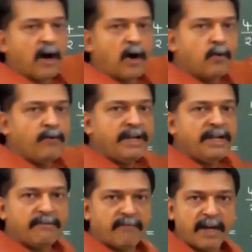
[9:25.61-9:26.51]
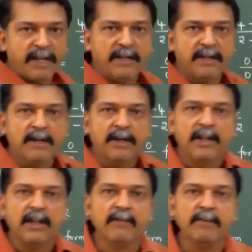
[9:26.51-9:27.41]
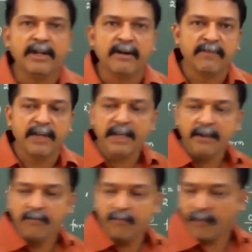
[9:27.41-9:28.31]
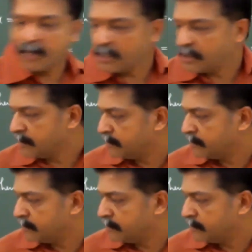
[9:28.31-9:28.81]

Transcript: how we define limit of the function.